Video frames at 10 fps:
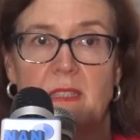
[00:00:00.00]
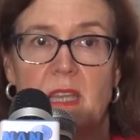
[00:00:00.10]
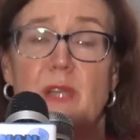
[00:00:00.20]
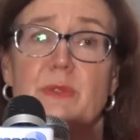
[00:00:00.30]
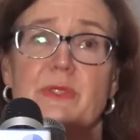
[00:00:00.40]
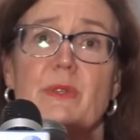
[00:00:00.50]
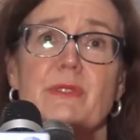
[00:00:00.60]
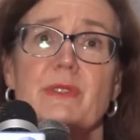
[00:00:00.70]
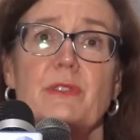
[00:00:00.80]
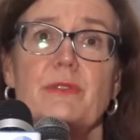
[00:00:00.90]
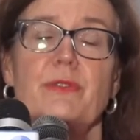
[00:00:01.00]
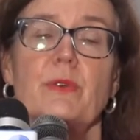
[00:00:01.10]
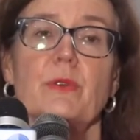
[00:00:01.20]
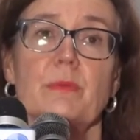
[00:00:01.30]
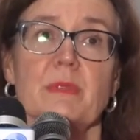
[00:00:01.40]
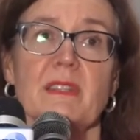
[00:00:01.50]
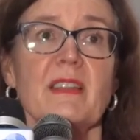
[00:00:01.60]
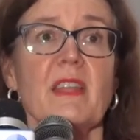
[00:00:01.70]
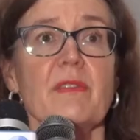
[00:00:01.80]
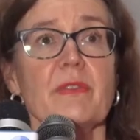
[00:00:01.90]
I was also informed
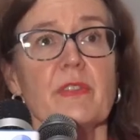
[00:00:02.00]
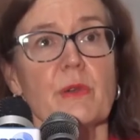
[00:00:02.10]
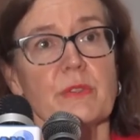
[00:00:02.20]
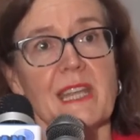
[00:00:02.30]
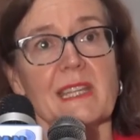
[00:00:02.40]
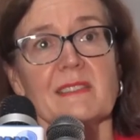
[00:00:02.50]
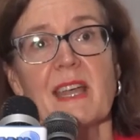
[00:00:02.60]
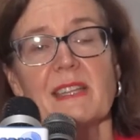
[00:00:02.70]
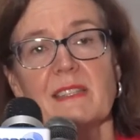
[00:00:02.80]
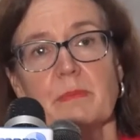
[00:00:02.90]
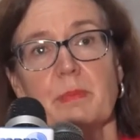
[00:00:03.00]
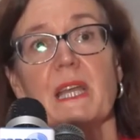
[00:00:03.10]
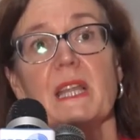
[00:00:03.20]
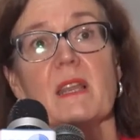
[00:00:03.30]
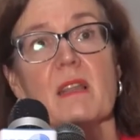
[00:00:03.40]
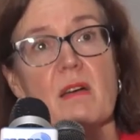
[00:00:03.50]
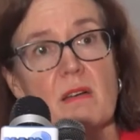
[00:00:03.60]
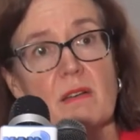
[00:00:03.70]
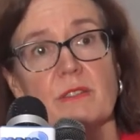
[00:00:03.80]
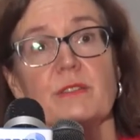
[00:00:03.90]
that even though they are entitled by
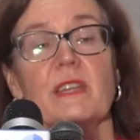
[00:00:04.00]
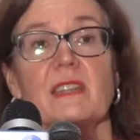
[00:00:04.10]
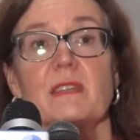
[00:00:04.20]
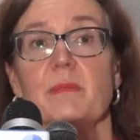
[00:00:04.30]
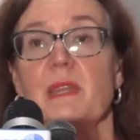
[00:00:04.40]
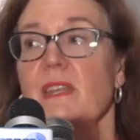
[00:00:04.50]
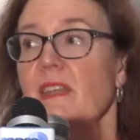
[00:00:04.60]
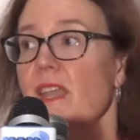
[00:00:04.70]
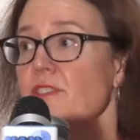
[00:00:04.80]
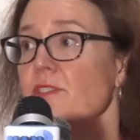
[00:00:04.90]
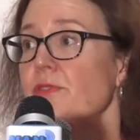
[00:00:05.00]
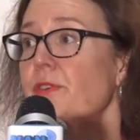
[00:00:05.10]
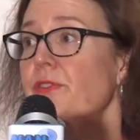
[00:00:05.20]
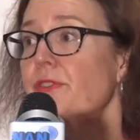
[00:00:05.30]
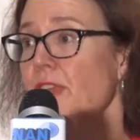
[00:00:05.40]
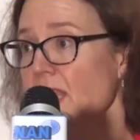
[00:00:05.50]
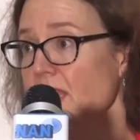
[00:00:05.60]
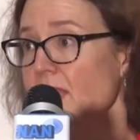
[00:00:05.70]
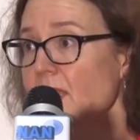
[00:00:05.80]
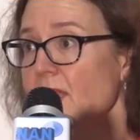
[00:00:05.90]
law to get the medication for
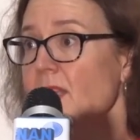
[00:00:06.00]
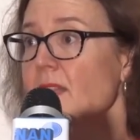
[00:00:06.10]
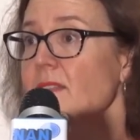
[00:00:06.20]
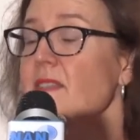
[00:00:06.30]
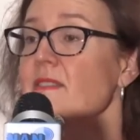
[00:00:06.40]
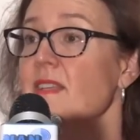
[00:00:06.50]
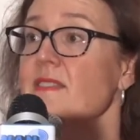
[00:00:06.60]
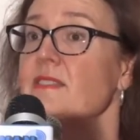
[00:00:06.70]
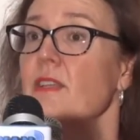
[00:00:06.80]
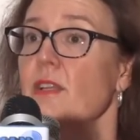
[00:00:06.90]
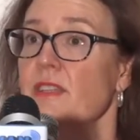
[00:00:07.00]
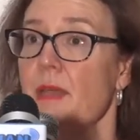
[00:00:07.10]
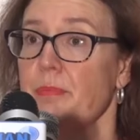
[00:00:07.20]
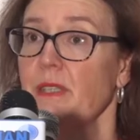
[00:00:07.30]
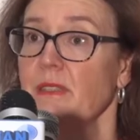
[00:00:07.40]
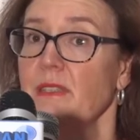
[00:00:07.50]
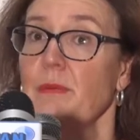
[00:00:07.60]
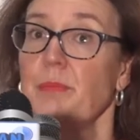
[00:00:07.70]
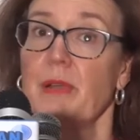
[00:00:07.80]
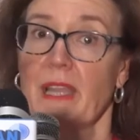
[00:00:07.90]
free, this does not happen
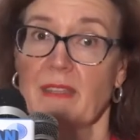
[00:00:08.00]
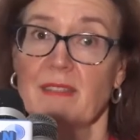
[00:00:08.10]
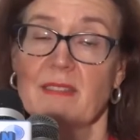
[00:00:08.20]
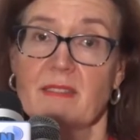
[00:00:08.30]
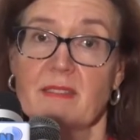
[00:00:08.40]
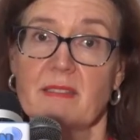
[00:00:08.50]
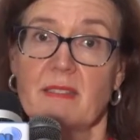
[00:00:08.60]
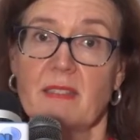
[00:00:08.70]
in practice.